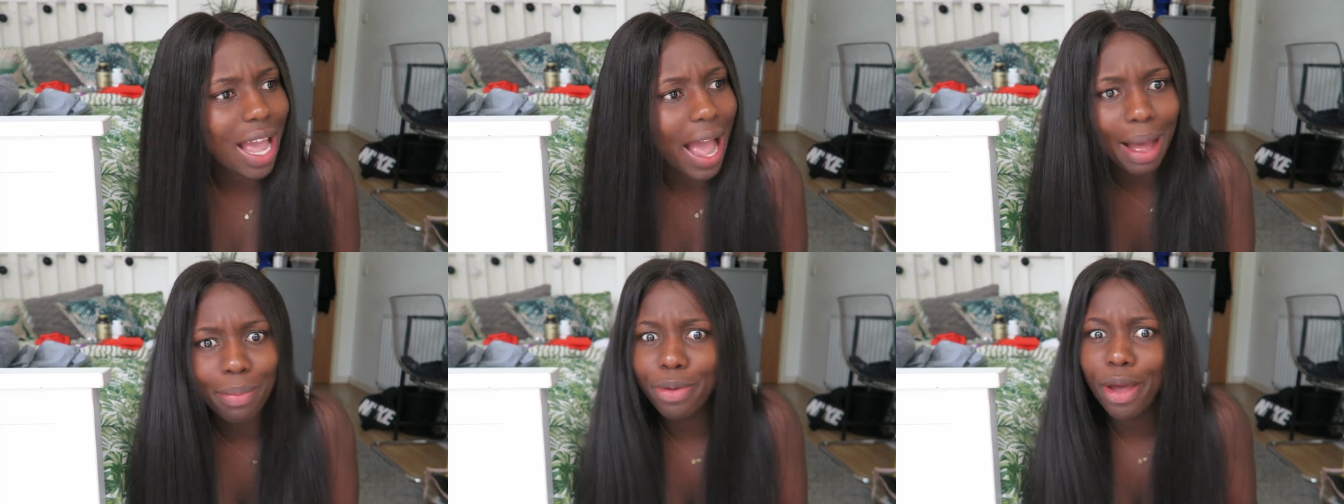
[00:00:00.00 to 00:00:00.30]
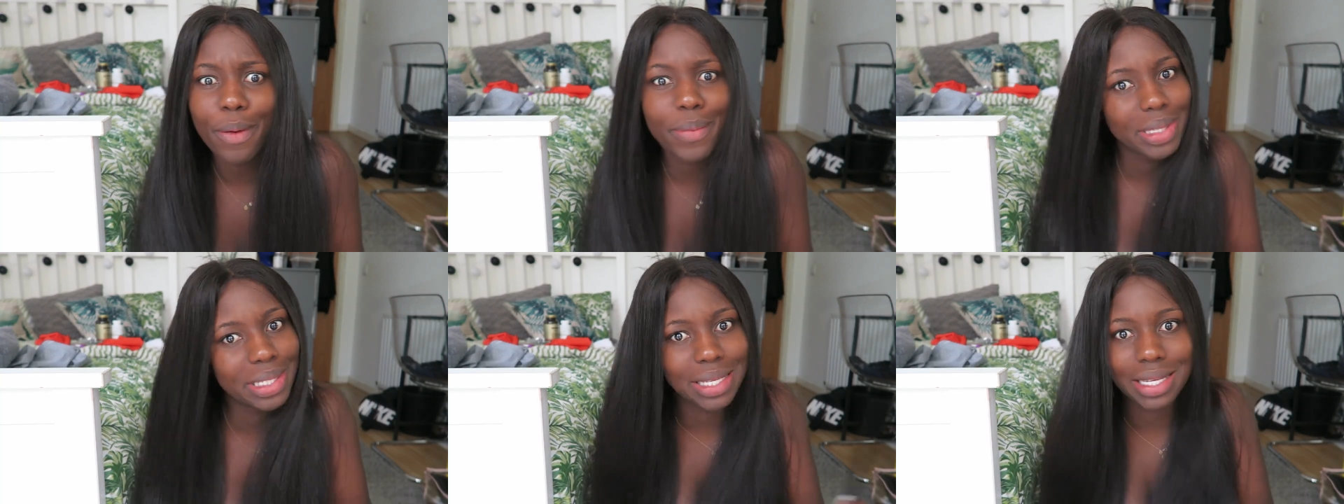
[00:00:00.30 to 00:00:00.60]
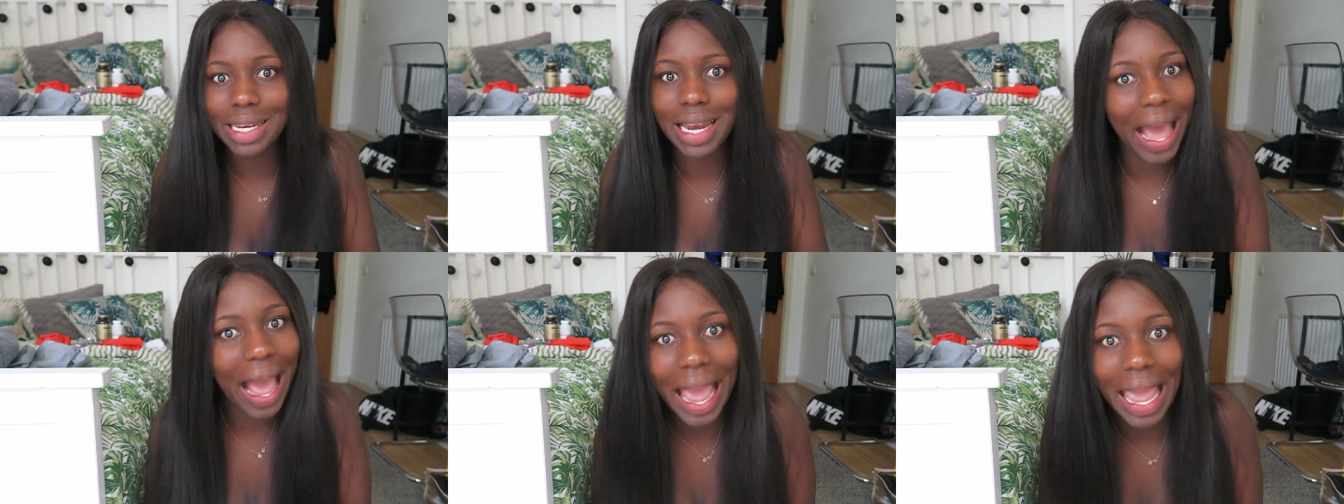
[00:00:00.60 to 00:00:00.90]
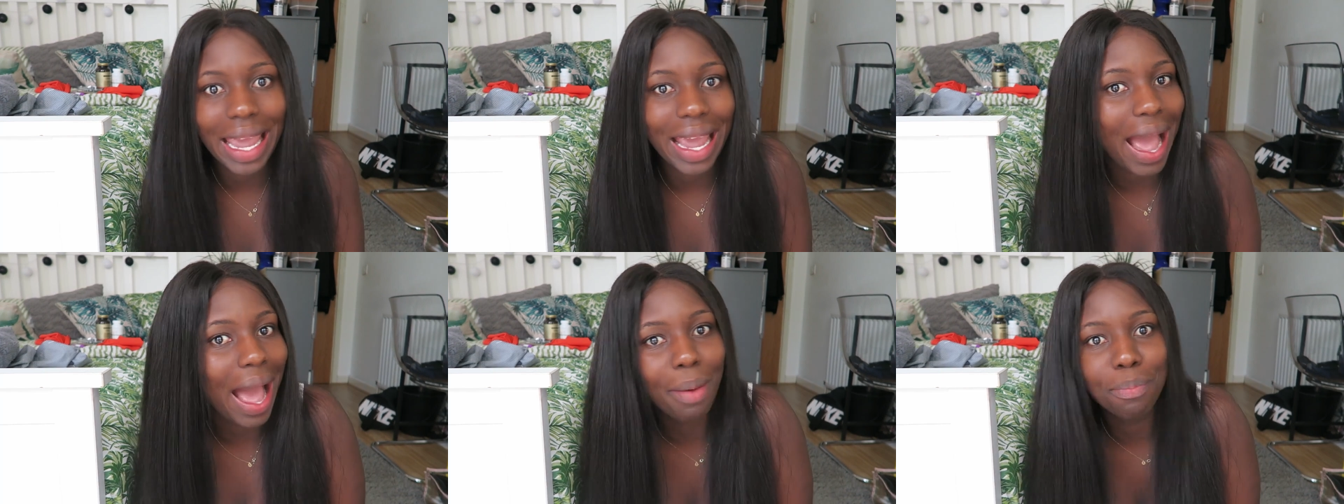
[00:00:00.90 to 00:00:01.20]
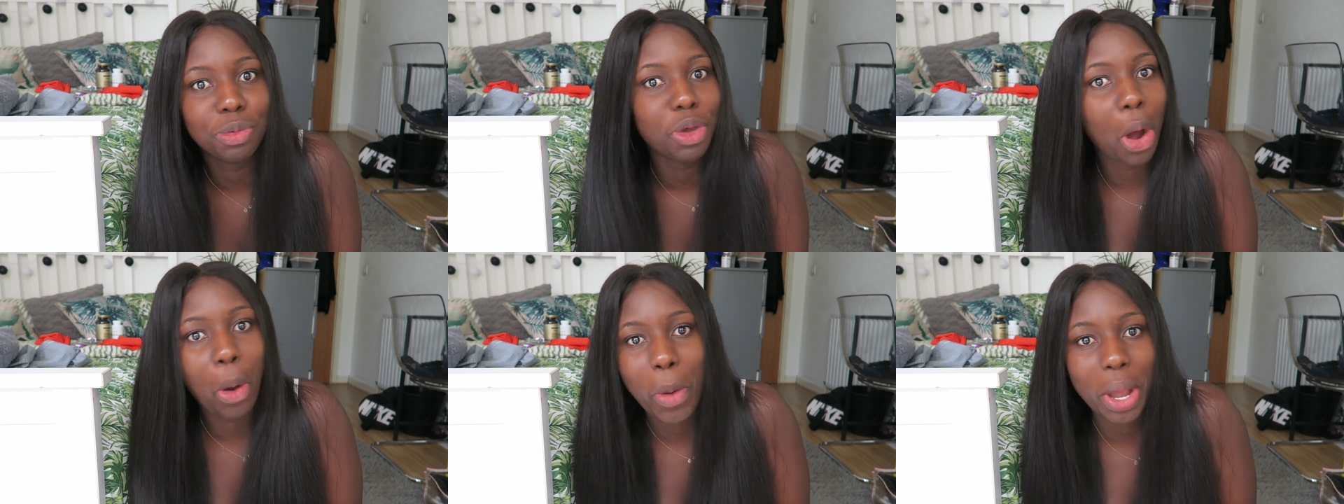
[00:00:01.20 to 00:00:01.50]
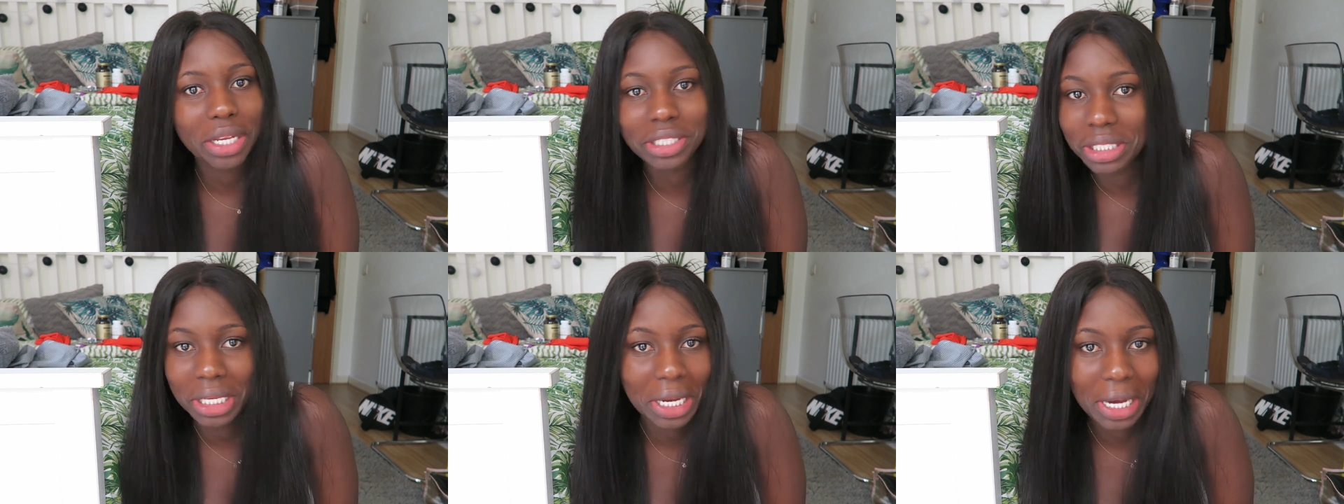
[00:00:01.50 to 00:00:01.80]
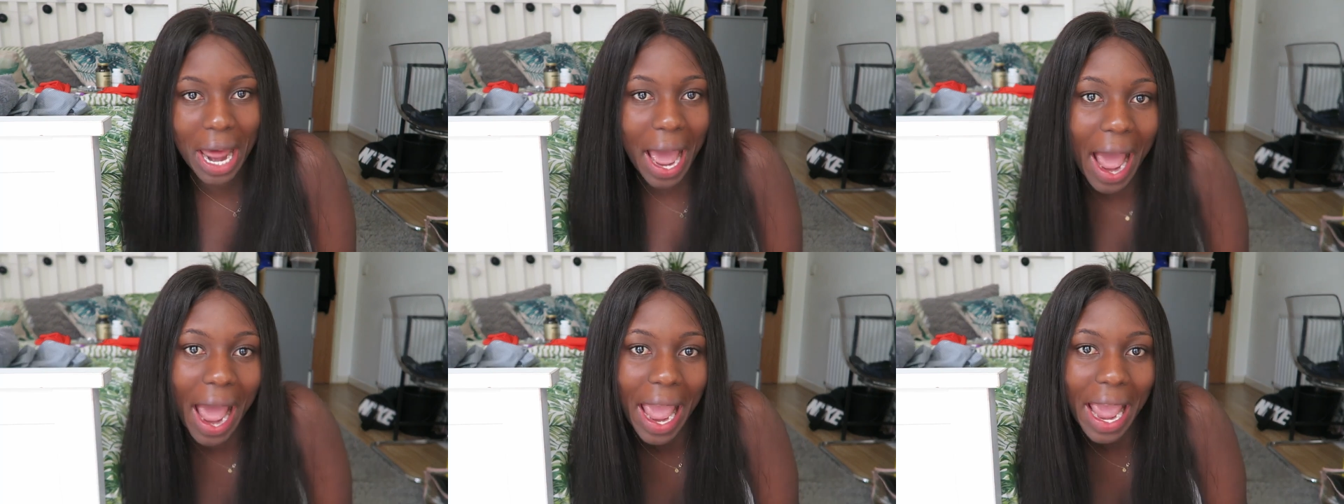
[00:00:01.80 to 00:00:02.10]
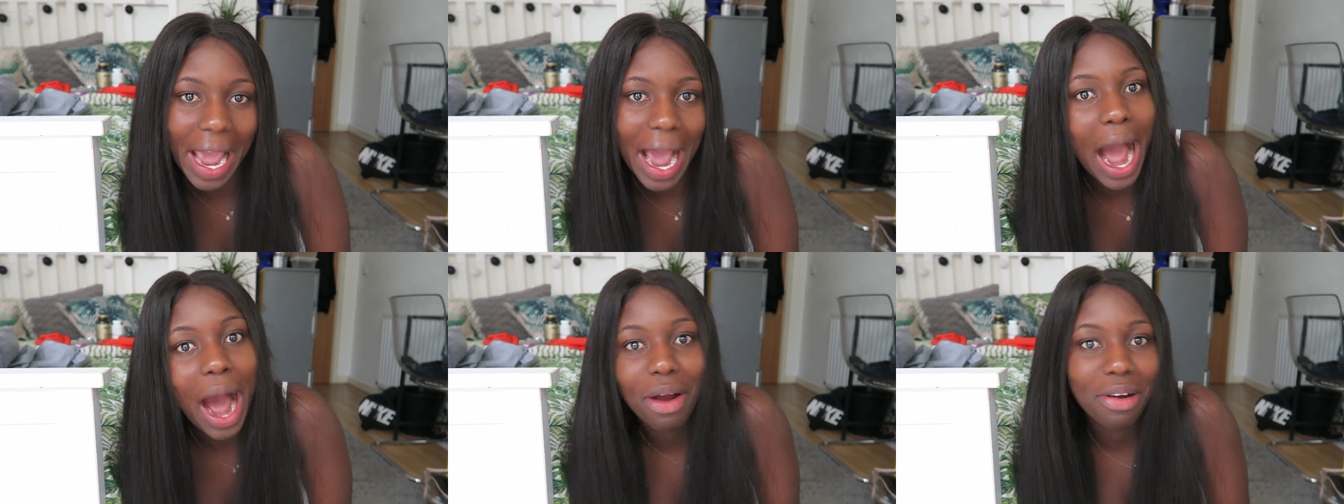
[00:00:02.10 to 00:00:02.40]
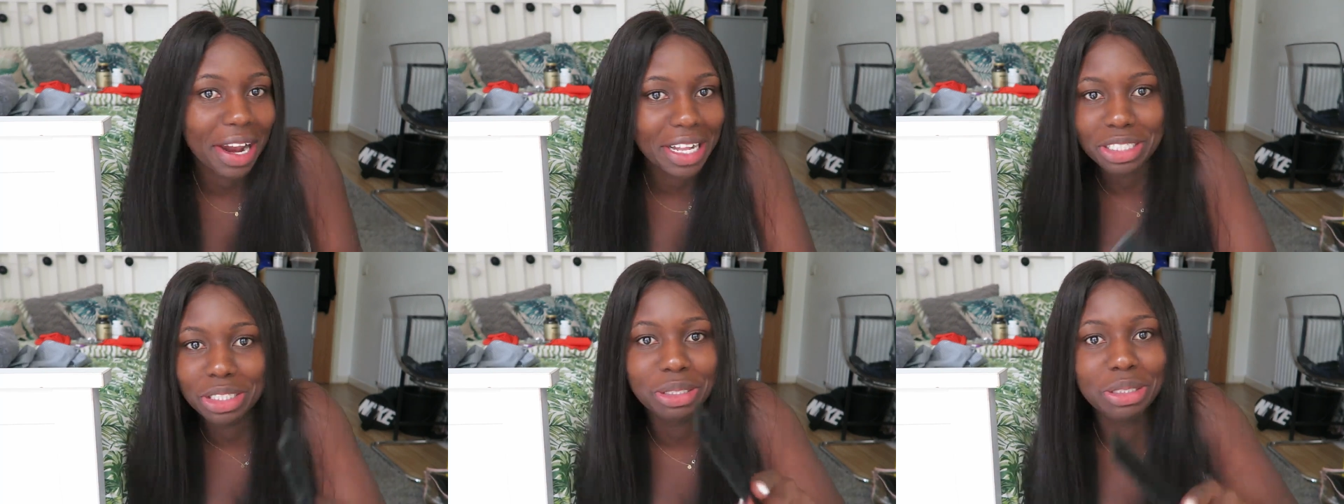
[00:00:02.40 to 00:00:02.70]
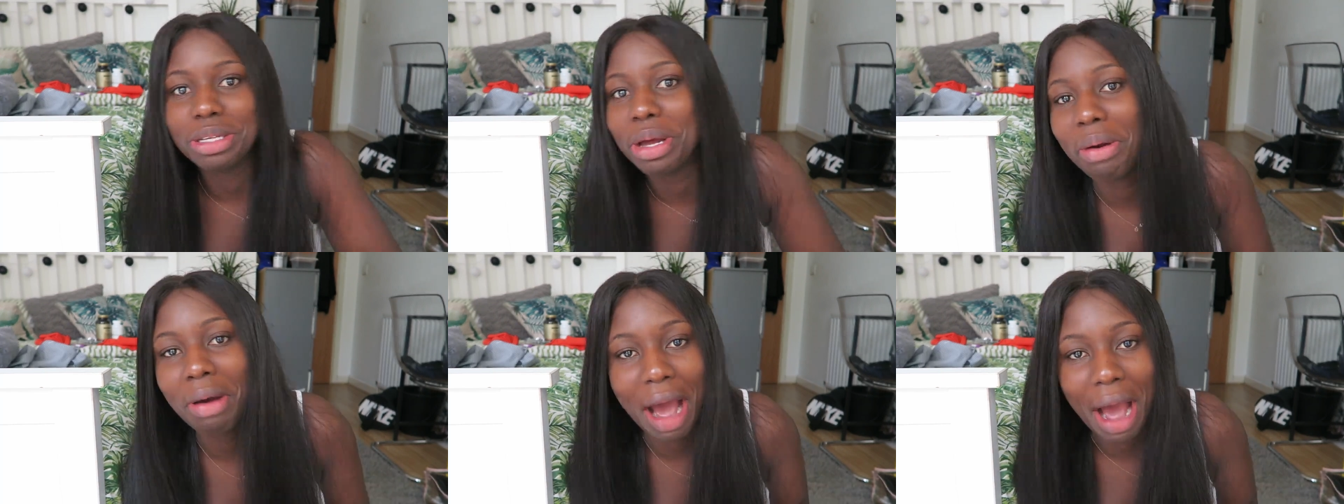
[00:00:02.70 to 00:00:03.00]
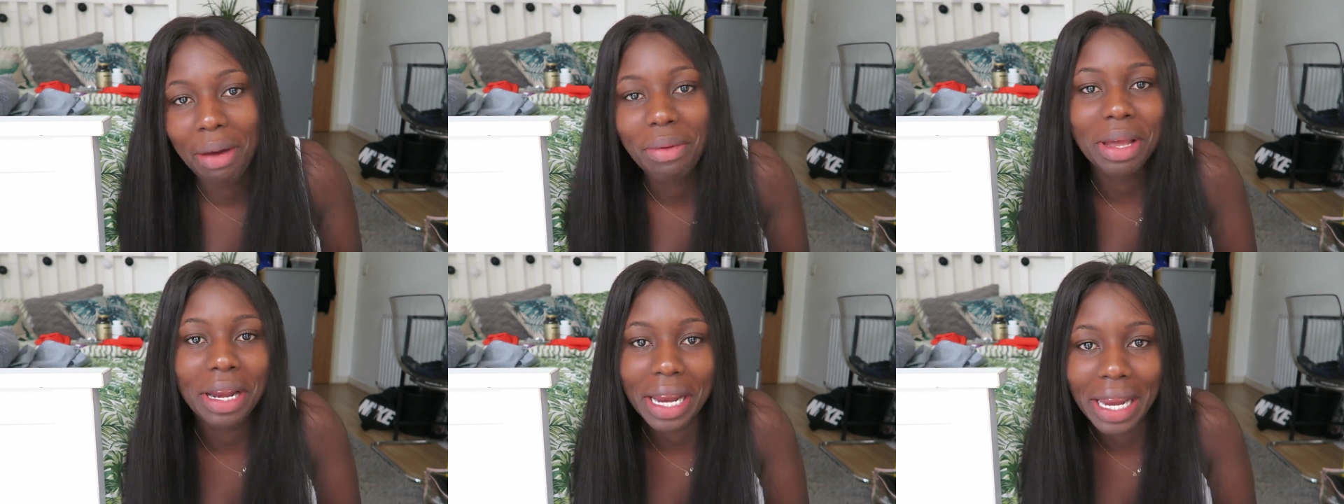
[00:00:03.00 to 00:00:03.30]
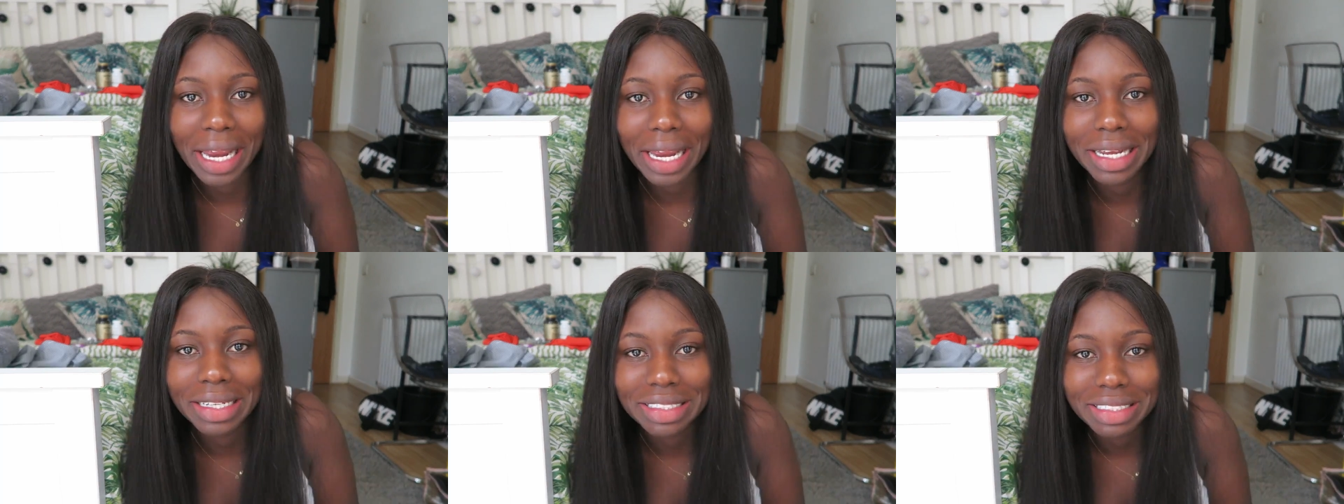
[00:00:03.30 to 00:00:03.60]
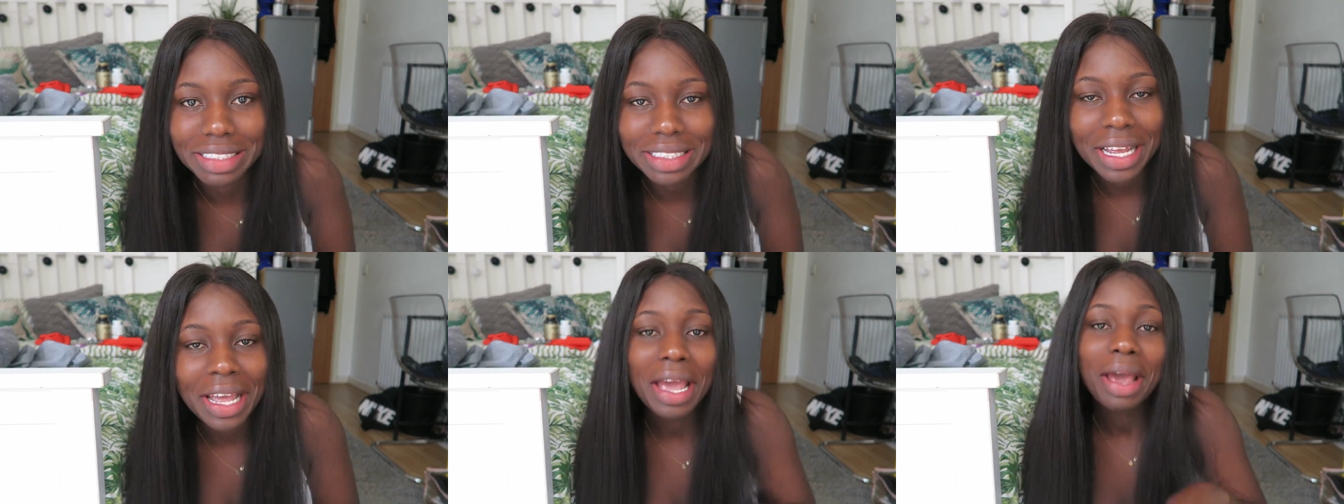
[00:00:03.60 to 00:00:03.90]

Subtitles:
I'm going tonight. I'll let you know how it is.